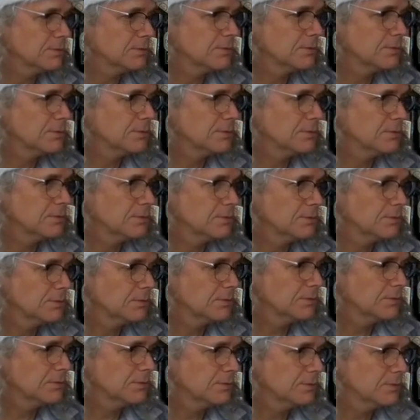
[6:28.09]

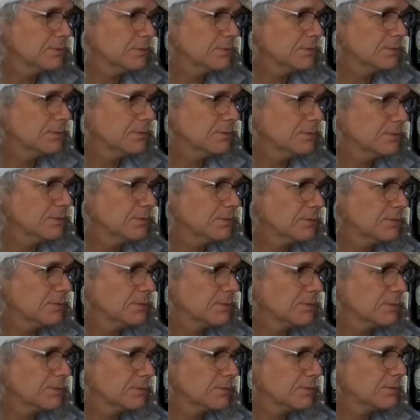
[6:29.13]

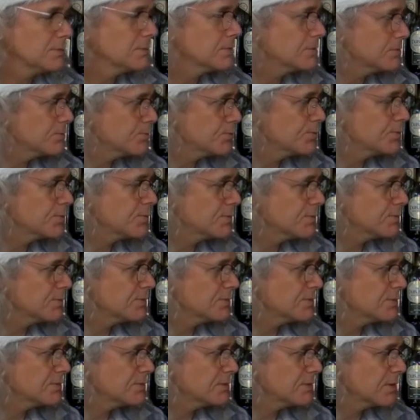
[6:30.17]

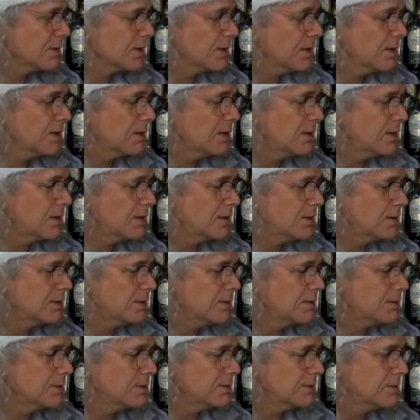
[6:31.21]

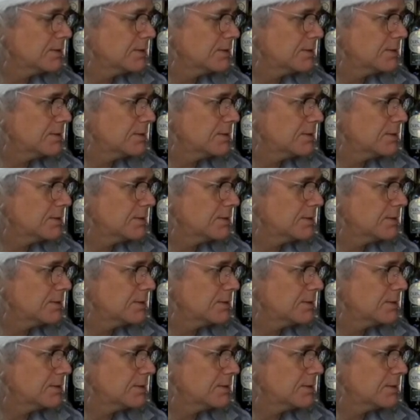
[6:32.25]
The person shown says nothing.